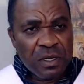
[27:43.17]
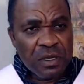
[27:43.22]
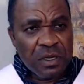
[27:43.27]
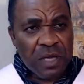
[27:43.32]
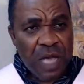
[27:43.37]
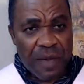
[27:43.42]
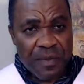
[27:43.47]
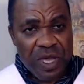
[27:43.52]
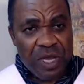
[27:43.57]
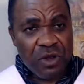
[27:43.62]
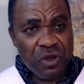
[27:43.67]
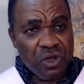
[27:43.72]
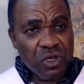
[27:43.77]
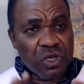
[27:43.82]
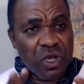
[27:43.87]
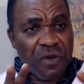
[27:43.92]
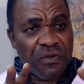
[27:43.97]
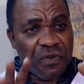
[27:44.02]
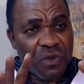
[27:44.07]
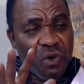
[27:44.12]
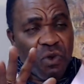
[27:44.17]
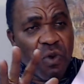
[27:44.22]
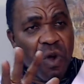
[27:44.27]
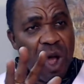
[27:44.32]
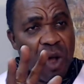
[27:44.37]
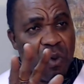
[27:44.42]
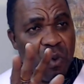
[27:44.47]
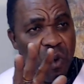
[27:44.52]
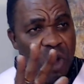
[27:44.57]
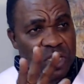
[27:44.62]
I mean, those of you who
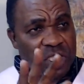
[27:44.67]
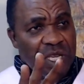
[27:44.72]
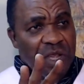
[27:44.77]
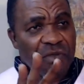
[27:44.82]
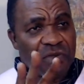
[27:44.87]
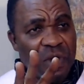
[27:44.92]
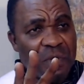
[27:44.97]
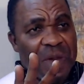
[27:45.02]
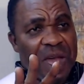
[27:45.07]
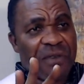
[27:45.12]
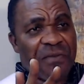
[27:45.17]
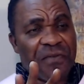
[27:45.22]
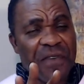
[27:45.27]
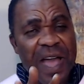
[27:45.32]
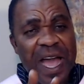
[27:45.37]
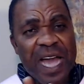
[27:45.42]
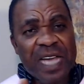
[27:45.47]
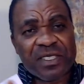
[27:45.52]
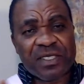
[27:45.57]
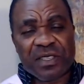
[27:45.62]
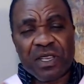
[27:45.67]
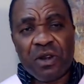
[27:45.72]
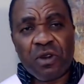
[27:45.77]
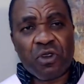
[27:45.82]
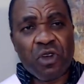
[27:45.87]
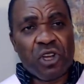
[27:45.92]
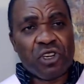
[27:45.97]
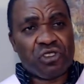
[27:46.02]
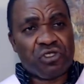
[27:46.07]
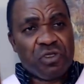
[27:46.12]
are watching from afar still
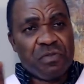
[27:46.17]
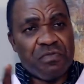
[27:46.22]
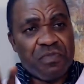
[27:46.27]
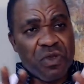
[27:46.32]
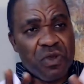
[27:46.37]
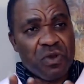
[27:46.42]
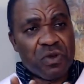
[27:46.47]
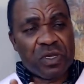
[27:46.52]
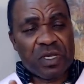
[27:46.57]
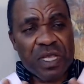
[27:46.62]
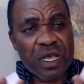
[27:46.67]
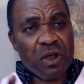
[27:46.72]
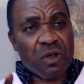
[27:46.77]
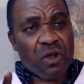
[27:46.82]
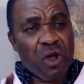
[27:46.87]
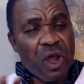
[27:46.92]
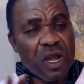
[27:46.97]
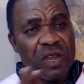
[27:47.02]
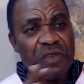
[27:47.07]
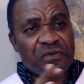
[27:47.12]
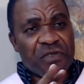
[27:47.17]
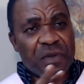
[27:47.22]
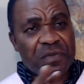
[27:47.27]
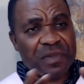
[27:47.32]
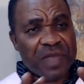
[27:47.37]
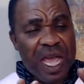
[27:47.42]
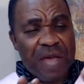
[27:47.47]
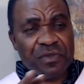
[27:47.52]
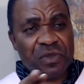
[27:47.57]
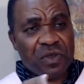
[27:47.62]
contribute, still calling from
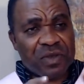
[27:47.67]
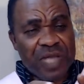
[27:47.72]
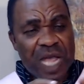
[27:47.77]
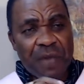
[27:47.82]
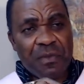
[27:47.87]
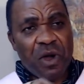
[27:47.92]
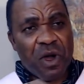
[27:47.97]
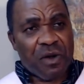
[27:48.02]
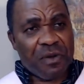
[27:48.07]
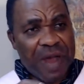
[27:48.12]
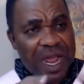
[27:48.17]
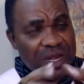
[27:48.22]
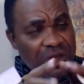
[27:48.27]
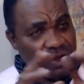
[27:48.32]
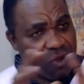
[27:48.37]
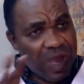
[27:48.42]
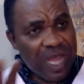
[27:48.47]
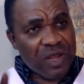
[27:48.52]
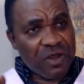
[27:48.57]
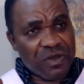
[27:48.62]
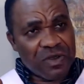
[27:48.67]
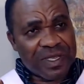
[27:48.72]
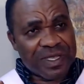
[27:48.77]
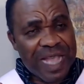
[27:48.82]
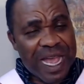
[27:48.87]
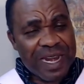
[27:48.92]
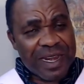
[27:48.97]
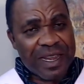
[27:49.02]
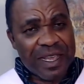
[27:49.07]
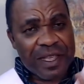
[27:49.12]
time to time, all right, you are in good
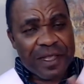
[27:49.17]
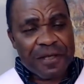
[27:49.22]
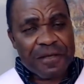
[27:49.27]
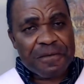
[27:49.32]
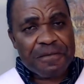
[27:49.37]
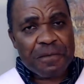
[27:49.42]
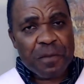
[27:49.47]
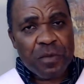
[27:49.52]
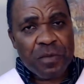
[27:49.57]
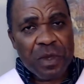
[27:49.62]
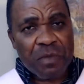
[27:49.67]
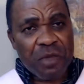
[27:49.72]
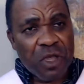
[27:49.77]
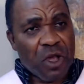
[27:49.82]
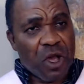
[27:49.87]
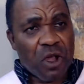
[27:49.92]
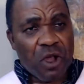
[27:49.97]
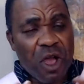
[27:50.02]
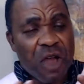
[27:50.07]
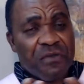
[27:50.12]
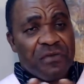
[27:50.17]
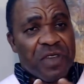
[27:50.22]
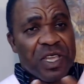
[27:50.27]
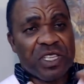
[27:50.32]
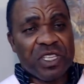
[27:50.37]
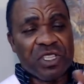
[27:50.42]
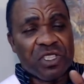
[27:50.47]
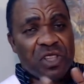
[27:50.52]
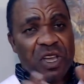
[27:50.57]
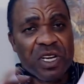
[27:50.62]
standing because coverage
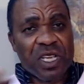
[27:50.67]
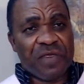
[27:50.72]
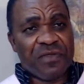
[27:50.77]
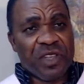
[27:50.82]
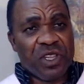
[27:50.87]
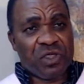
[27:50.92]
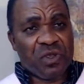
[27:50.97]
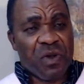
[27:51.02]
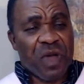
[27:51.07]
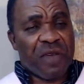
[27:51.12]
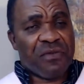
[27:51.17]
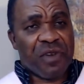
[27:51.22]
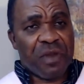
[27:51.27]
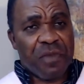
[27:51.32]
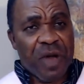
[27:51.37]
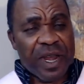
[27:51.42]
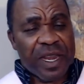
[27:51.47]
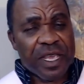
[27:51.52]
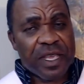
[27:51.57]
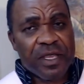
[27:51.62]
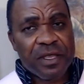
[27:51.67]
is not given to everybody.